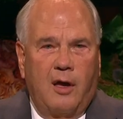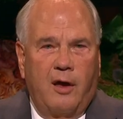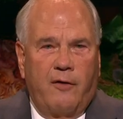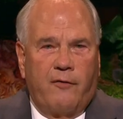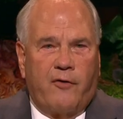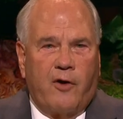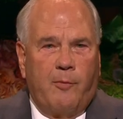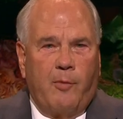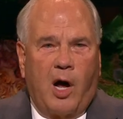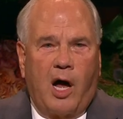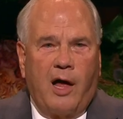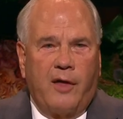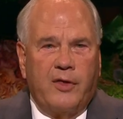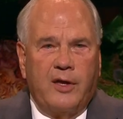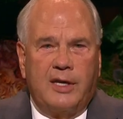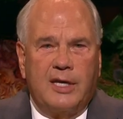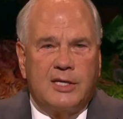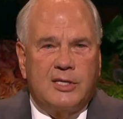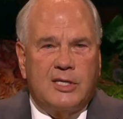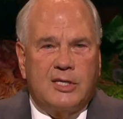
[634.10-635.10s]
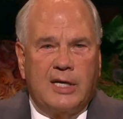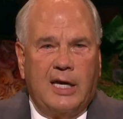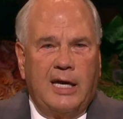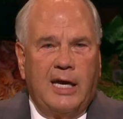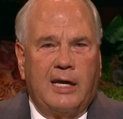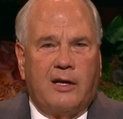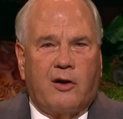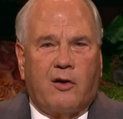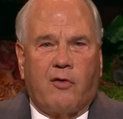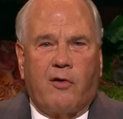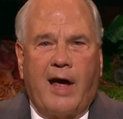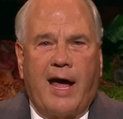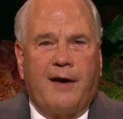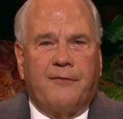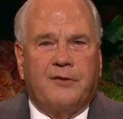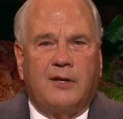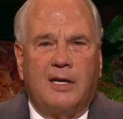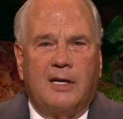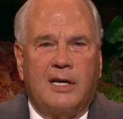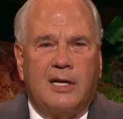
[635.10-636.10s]
from all the deceit,
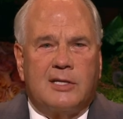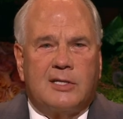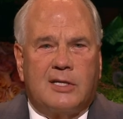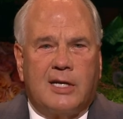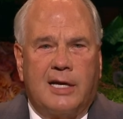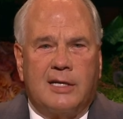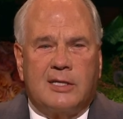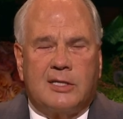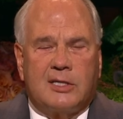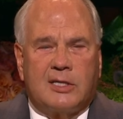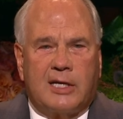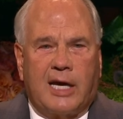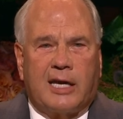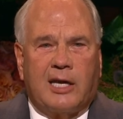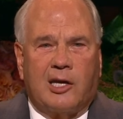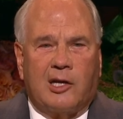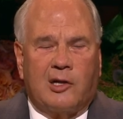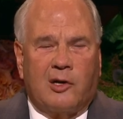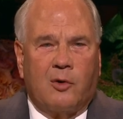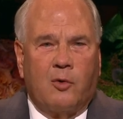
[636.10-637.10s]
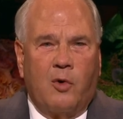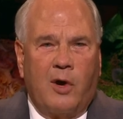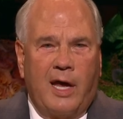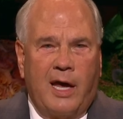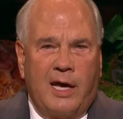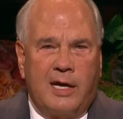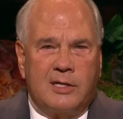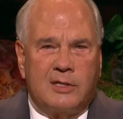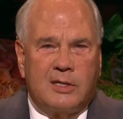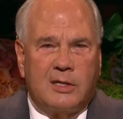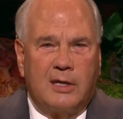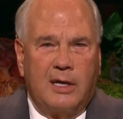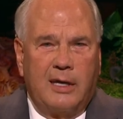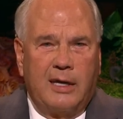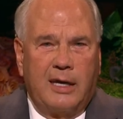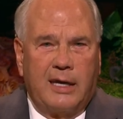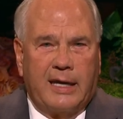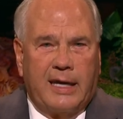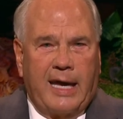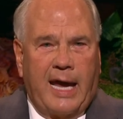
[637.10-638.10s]
craftiness, and secular ways
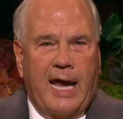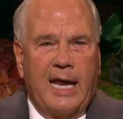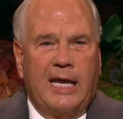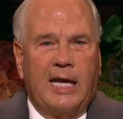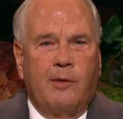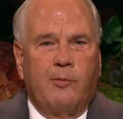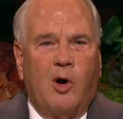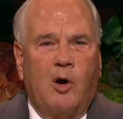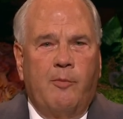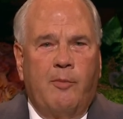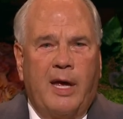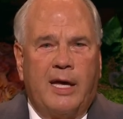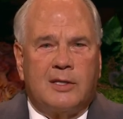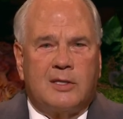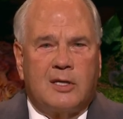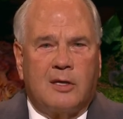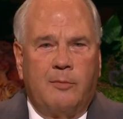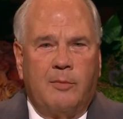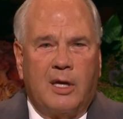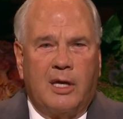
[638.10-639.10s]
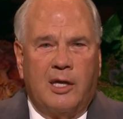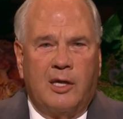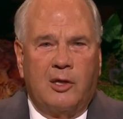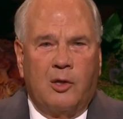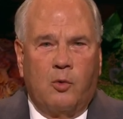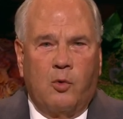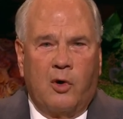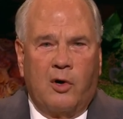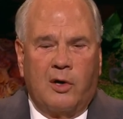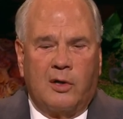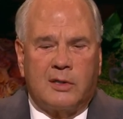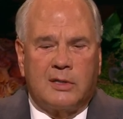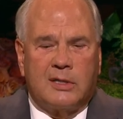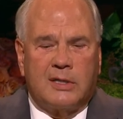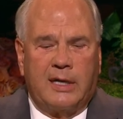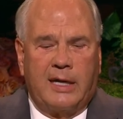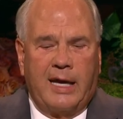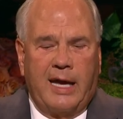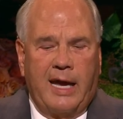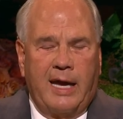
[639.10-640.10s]
gaining momentum in the world
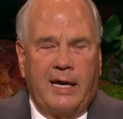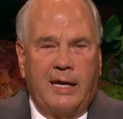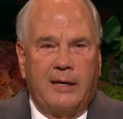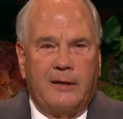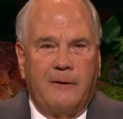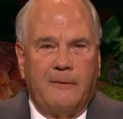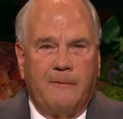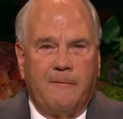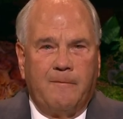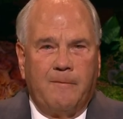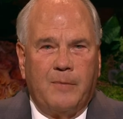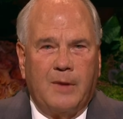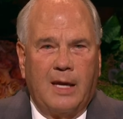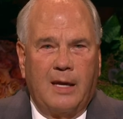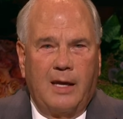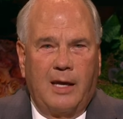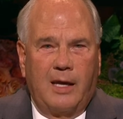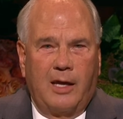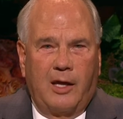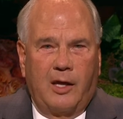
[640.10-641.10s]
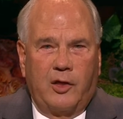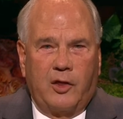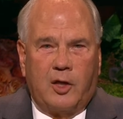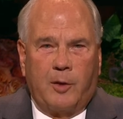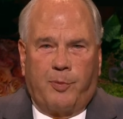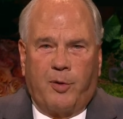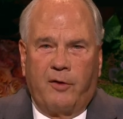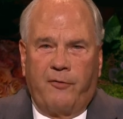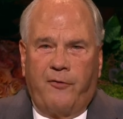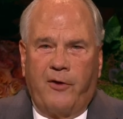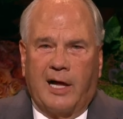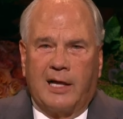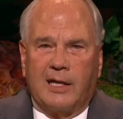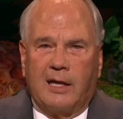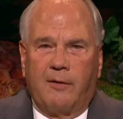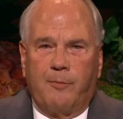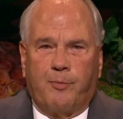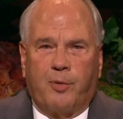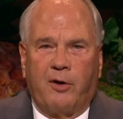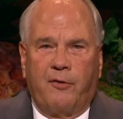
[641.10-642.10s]
today. The
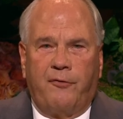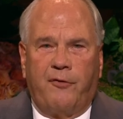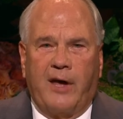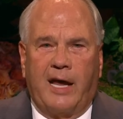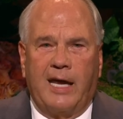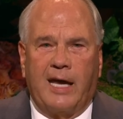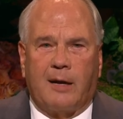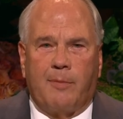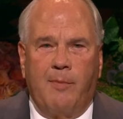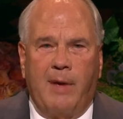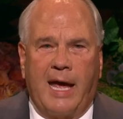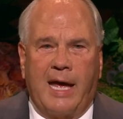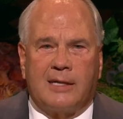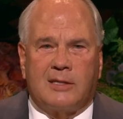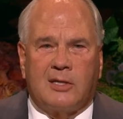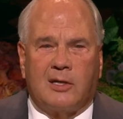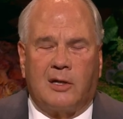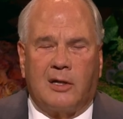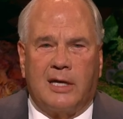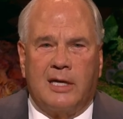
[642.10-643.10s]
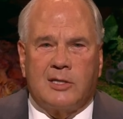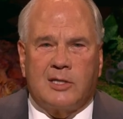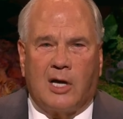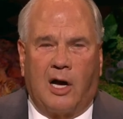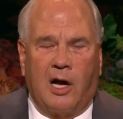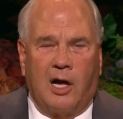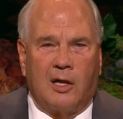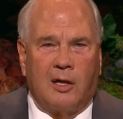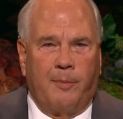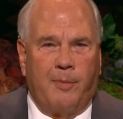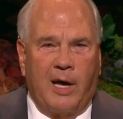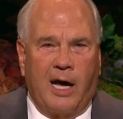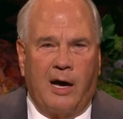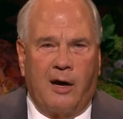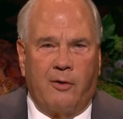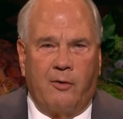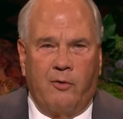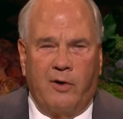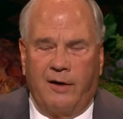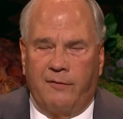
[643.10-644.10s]
prophetic mantle is all
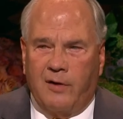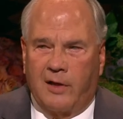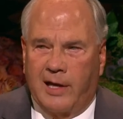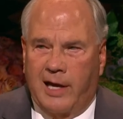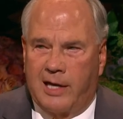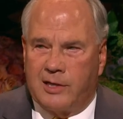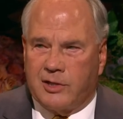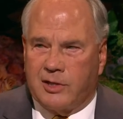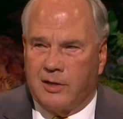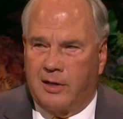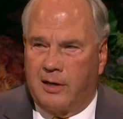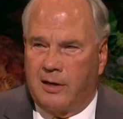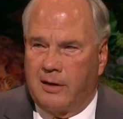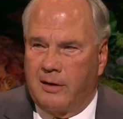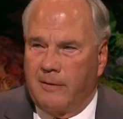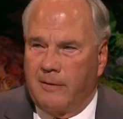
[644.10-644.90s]
about revelation.